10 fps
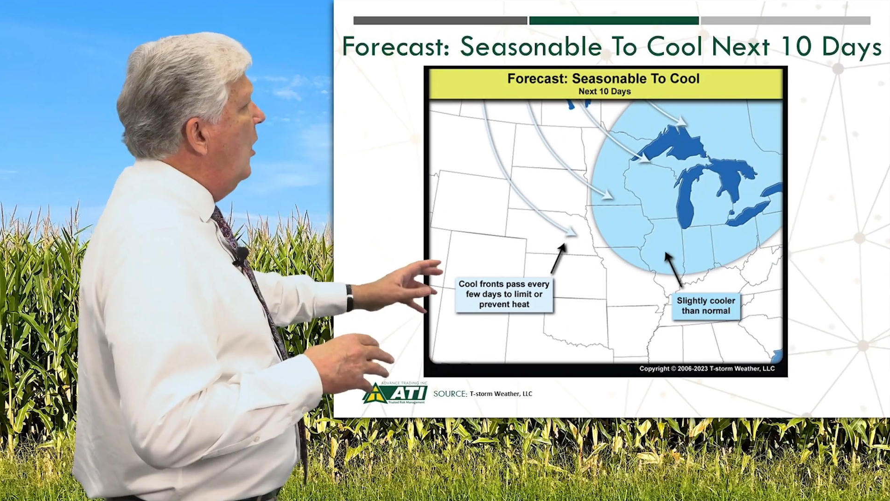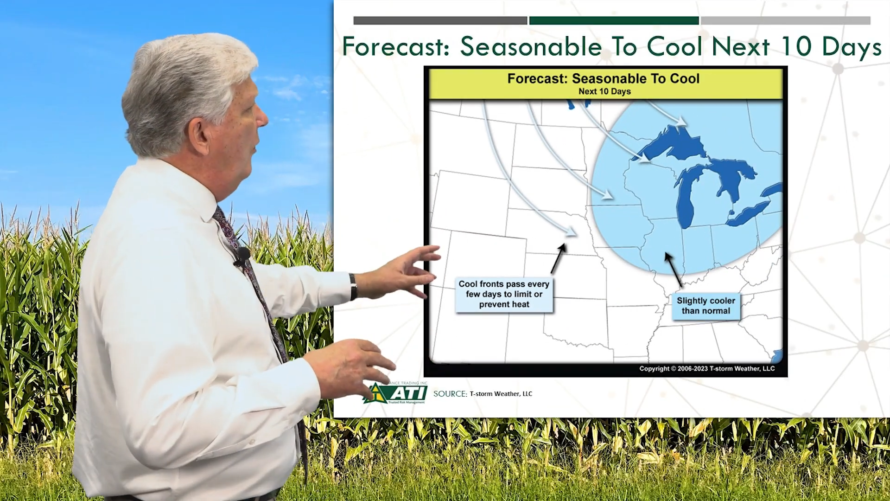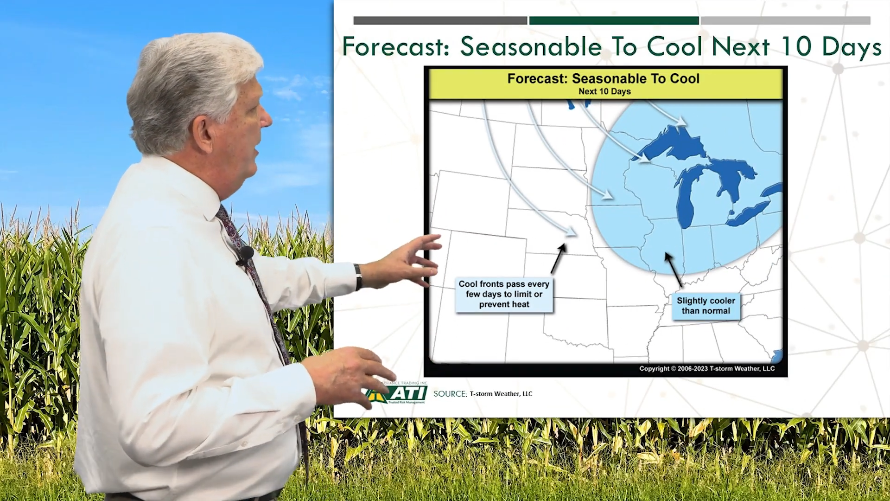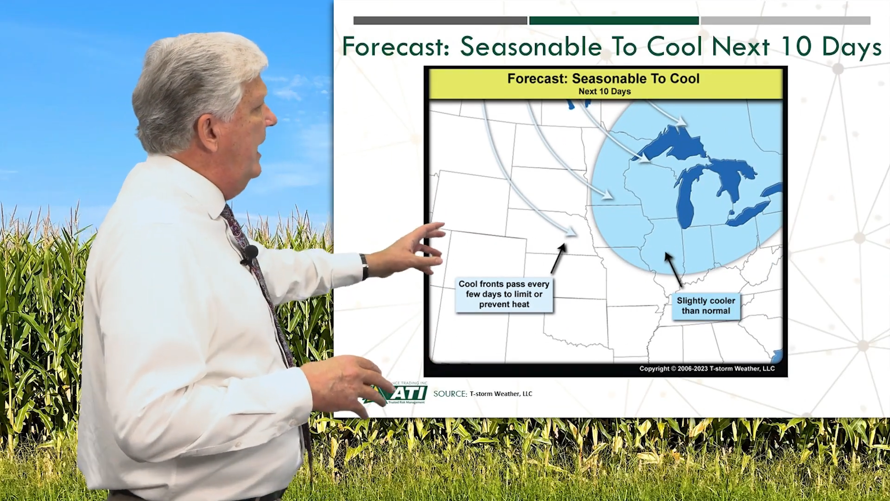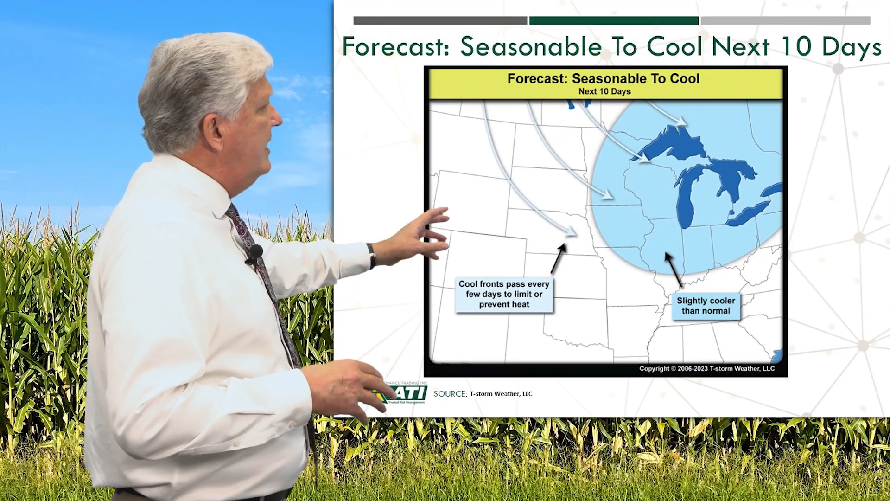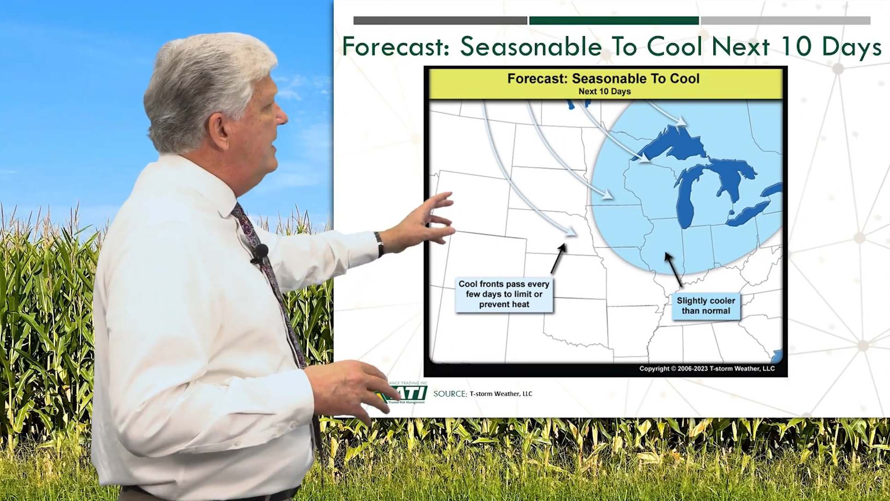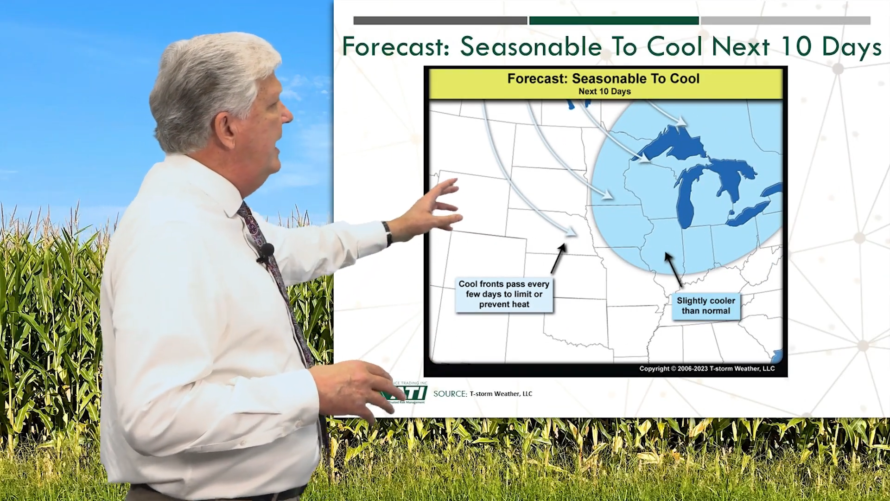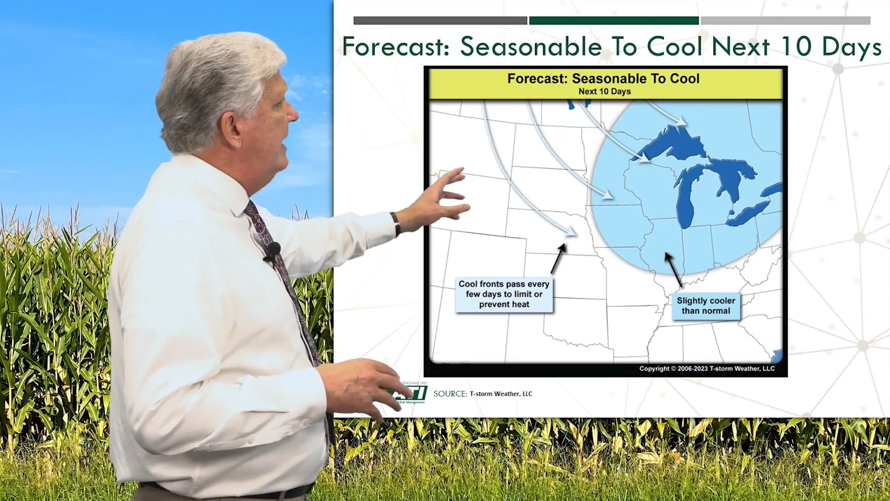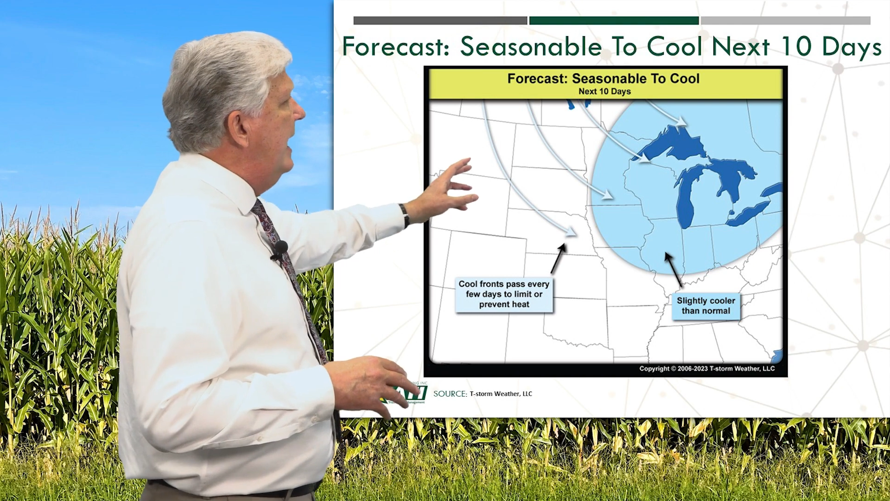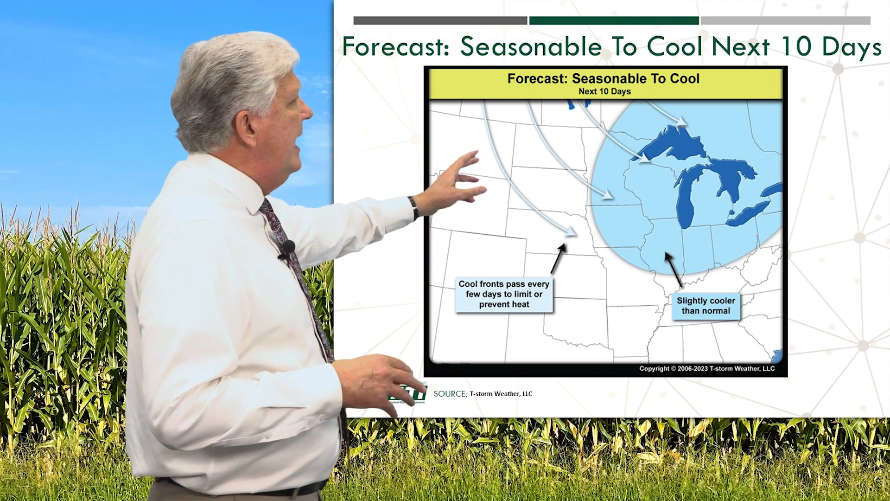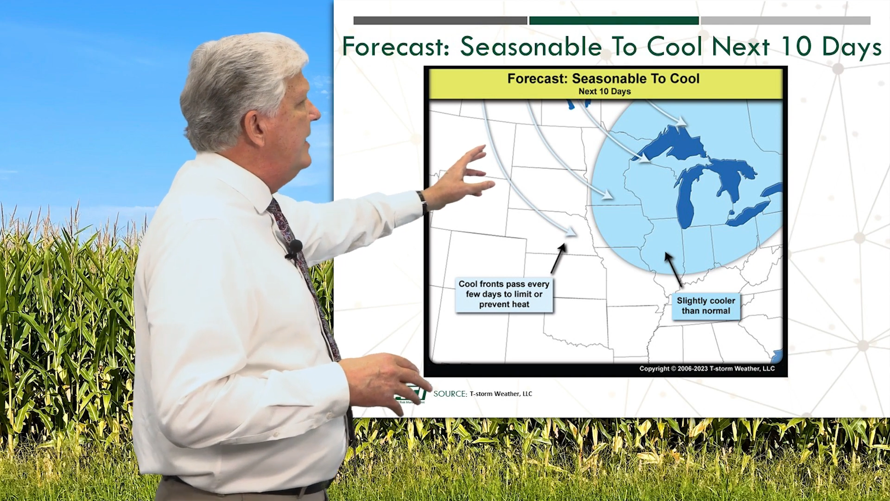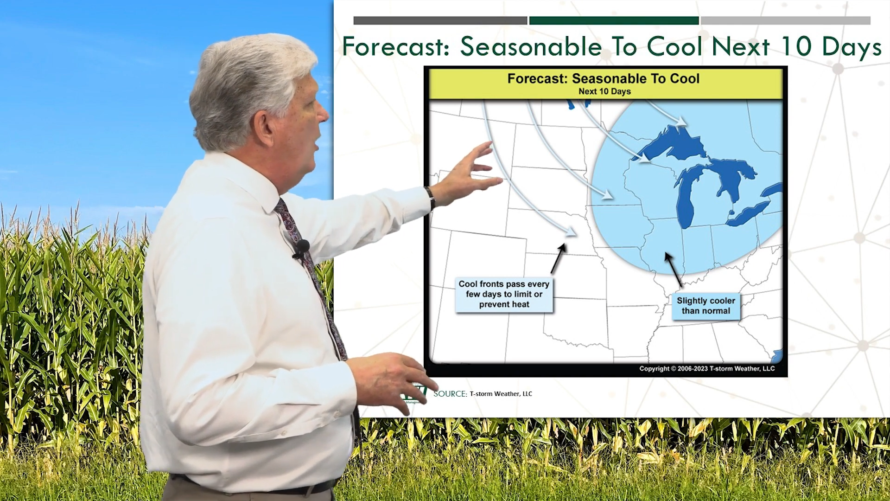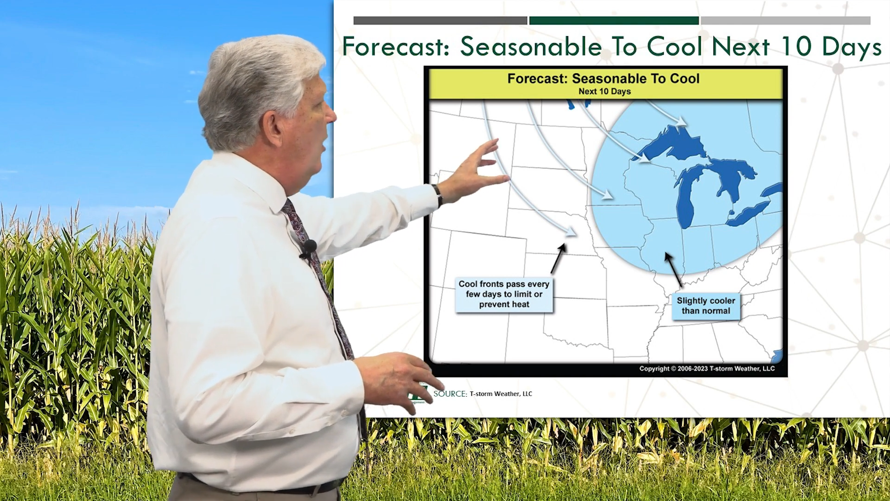Over the next 10 days,